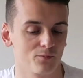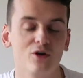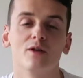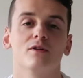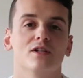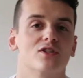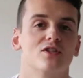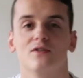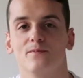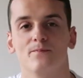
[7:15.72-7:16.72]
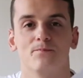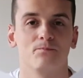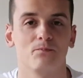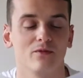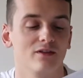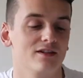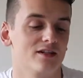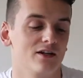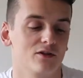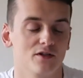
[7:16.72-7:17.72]
Pretty much the
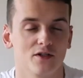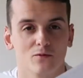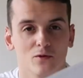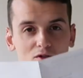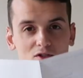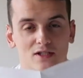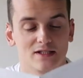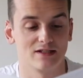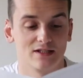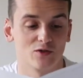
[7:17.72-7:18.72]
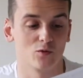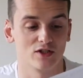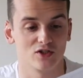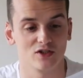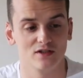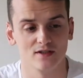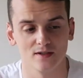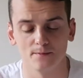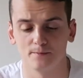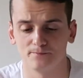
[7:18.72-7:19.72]
entire content was just these
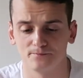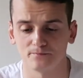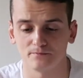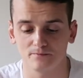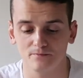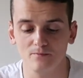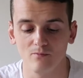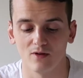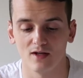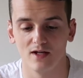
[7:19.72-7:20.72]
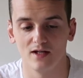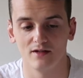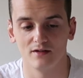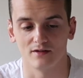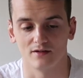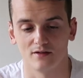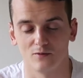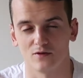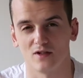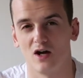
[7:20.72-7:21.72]
questions, and it
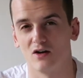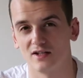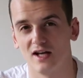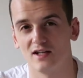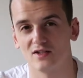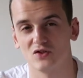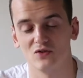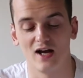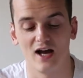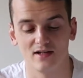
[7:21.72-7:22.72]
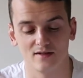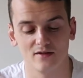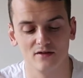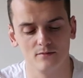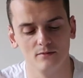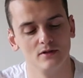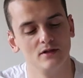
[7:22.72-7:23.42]
was our task to answer them.